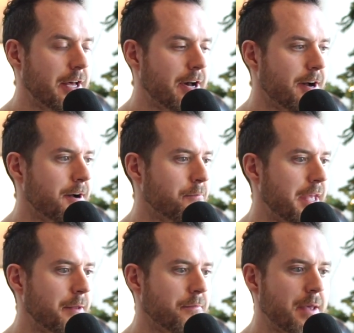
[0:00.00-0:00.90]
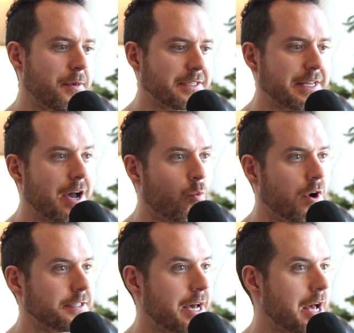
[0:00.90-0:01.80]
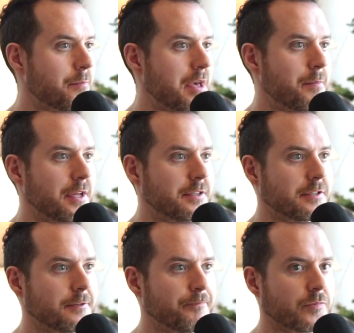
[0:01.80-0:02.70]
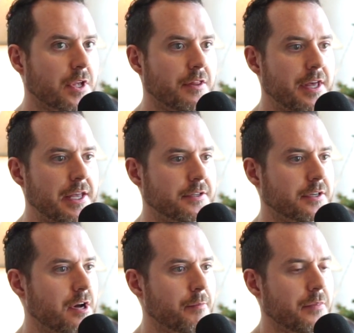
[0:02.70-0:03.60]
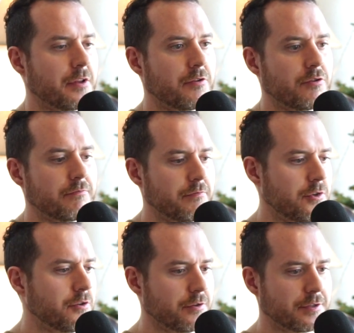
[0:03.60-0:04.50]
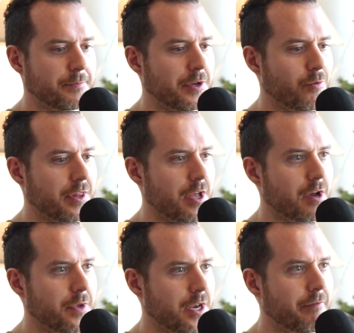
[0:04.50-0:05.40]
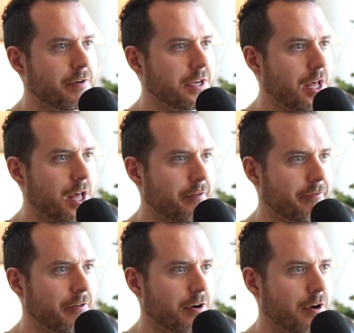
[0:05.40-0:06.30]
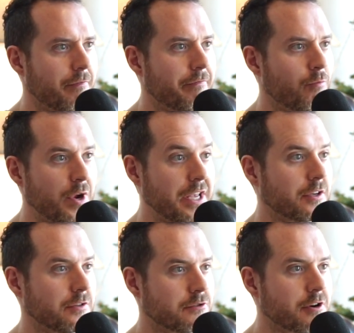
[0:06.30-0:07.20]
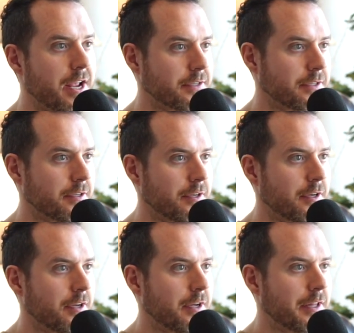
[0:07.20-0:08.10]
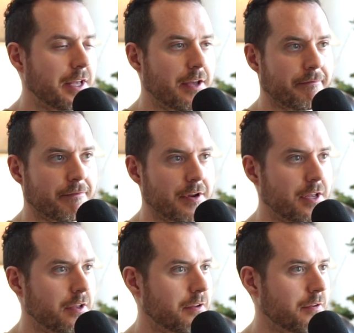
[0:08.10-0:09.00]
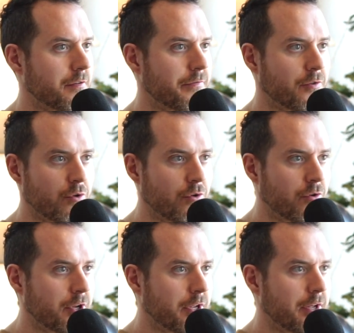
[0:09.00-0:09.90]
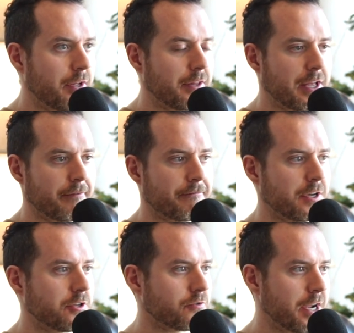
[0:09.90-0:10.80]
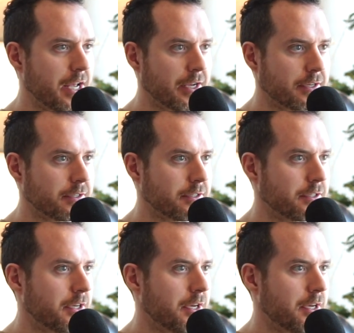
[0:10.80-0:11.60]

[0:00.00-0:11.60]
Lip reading: And maybe it's not one time. Maybe it's they get to come. You do something where they come in every day for a week straight. They get free food. They get free drinks.